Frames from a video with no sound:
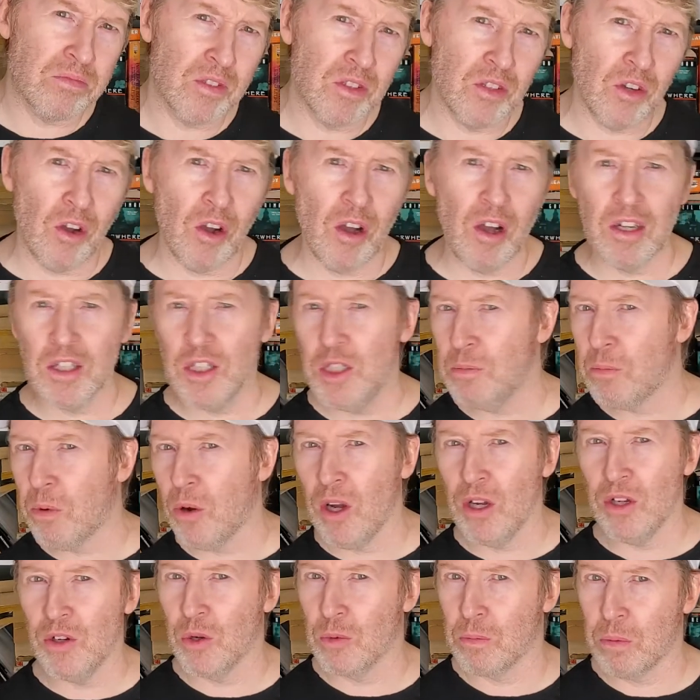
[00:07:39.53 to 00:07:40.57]
occupy
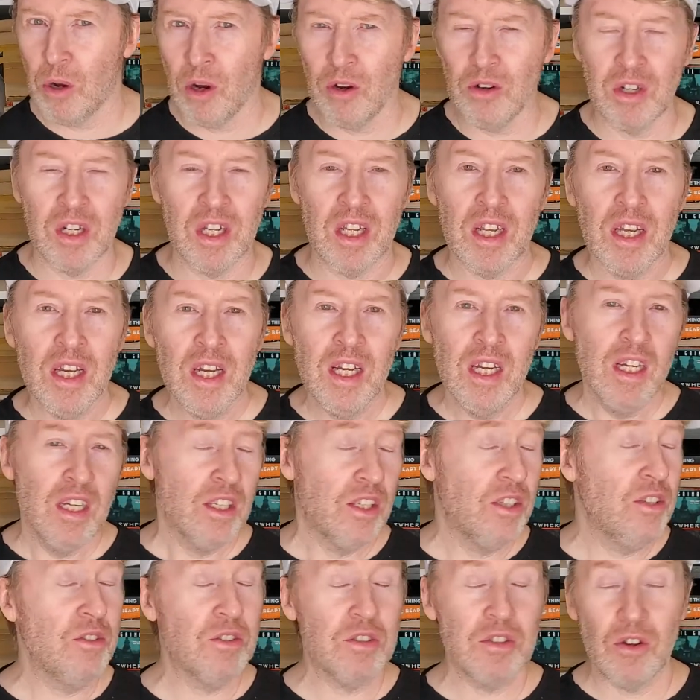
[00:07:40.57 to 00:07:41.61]
your party.
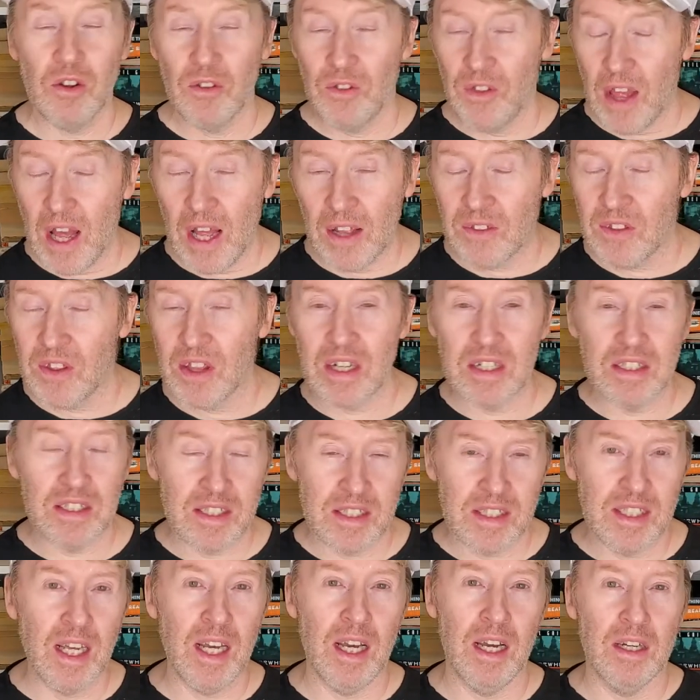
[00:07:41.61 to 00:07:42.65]
You use it on that thing
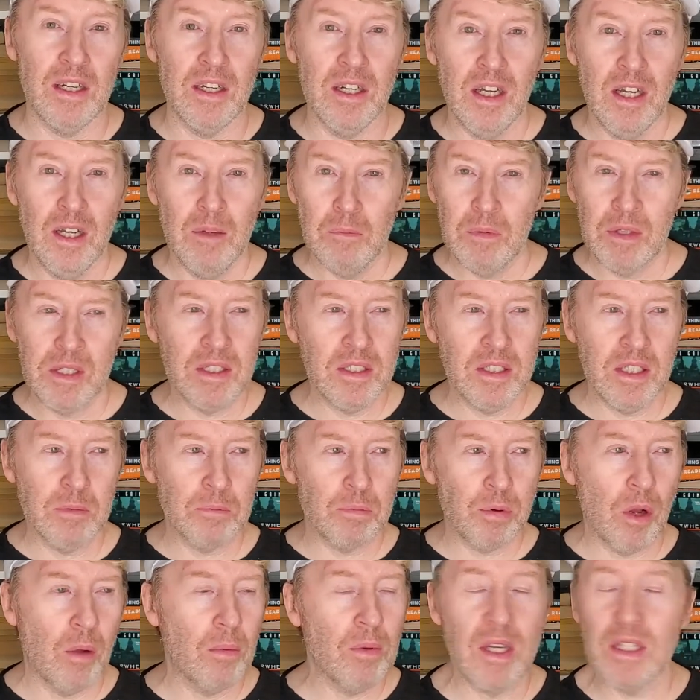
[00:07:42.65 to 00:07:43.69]
instead, because it
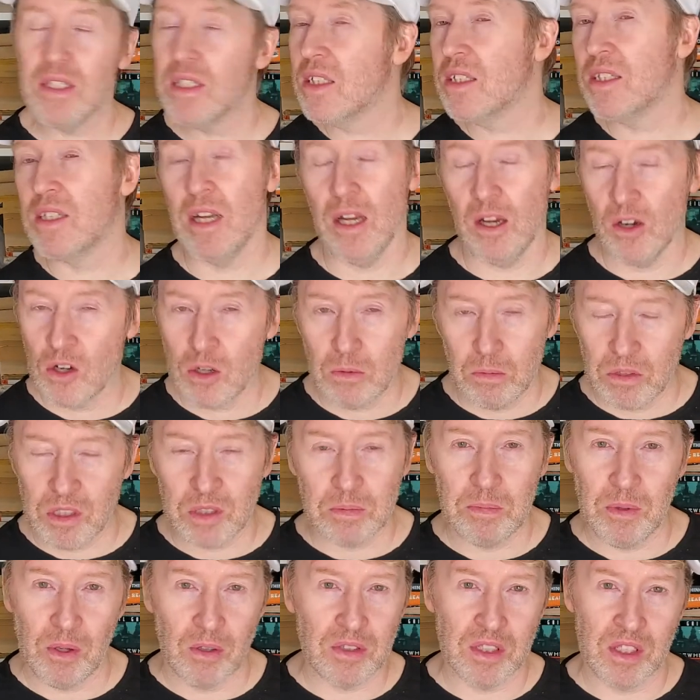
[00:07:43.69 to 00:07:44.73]
probably has a terrible
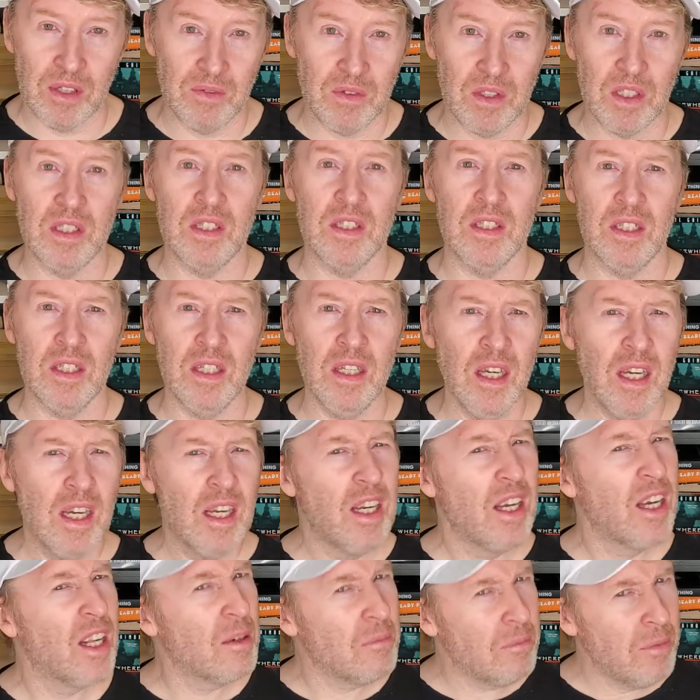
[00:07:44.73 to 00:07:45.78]
spell save DC,
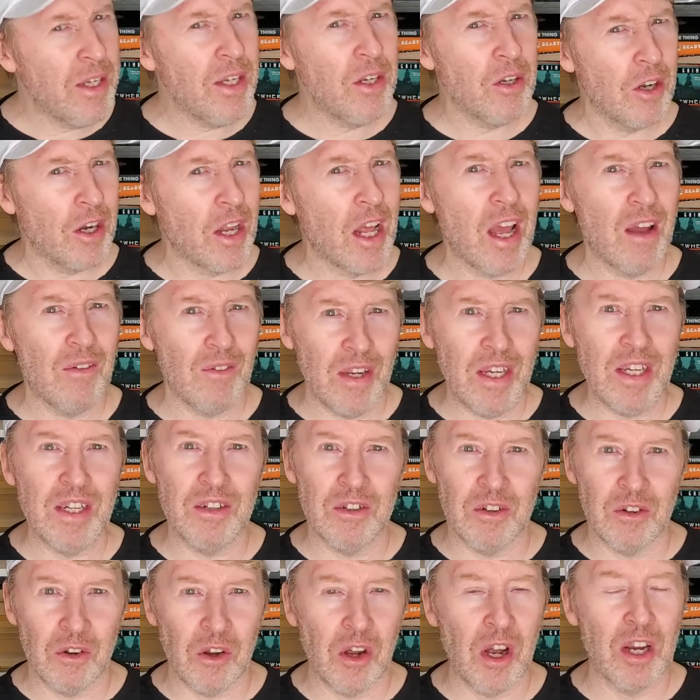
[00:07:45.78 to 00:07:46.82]
and it may not have 8
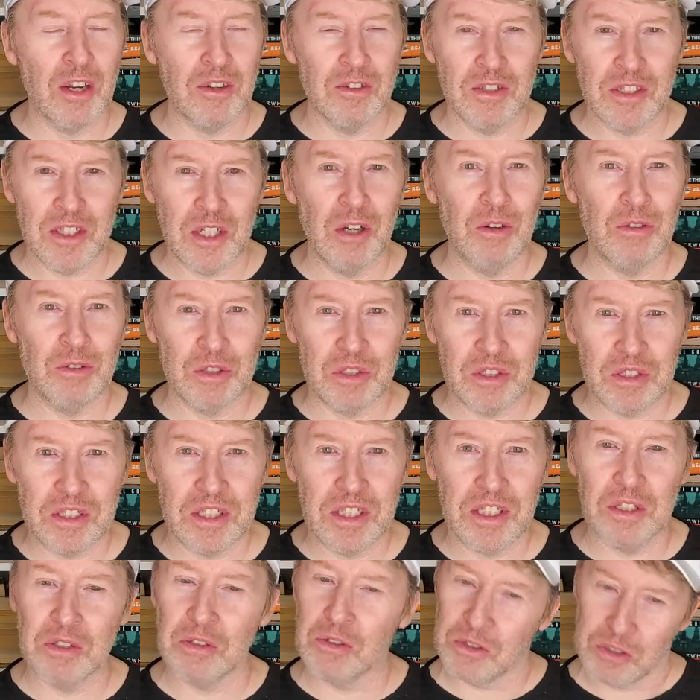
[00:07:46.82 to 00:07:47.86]
or higher intelligence
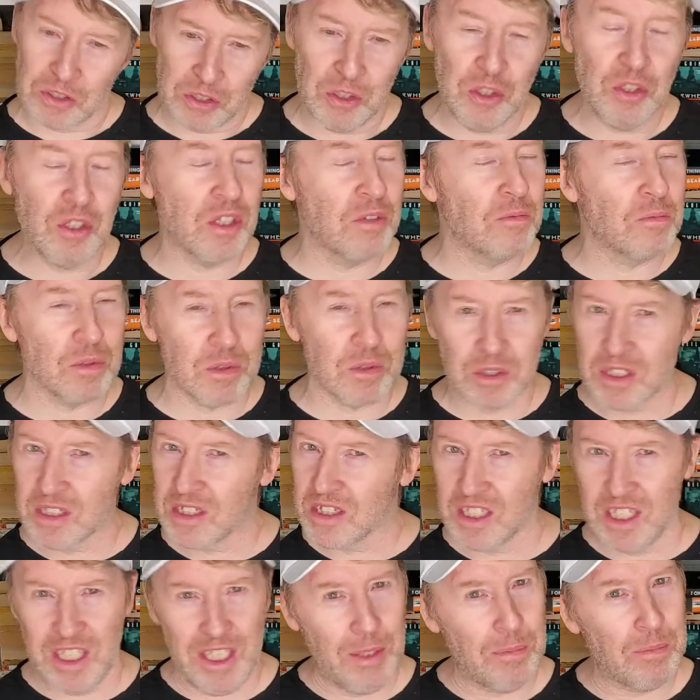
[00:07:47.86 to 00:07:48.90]
either, so you can just
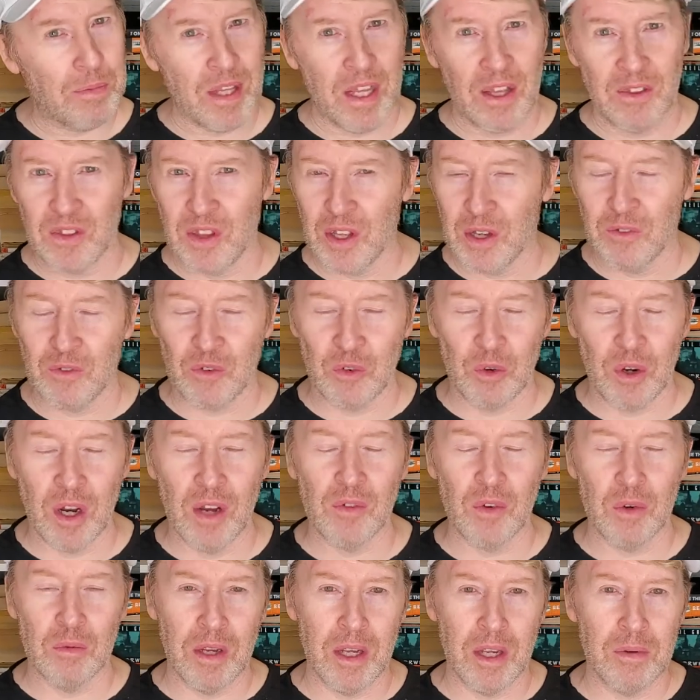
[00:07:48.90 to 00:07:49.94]
keep that thing
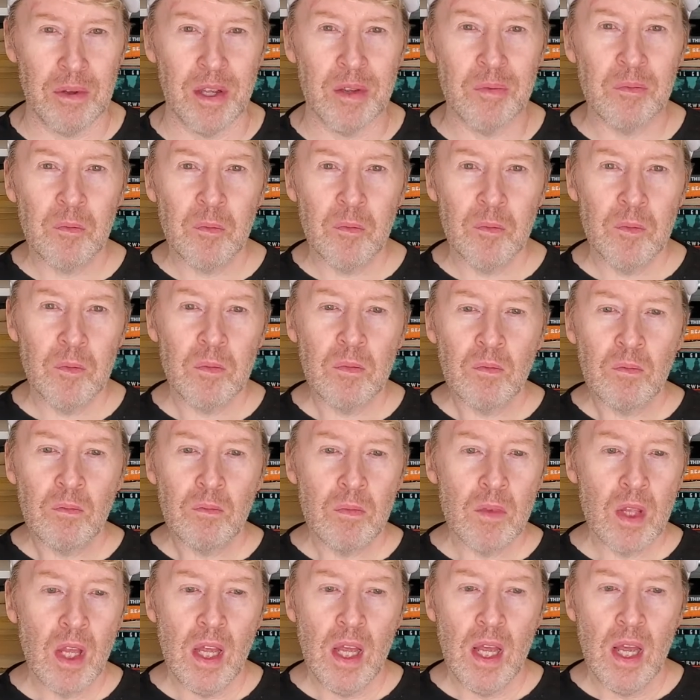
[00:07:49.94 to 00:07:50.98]
forever, maybe.
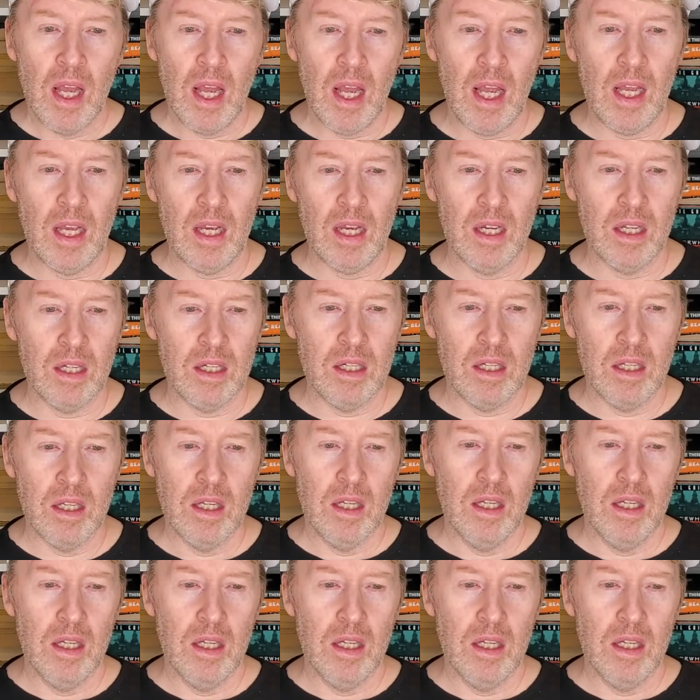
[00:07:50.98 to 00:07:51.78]
And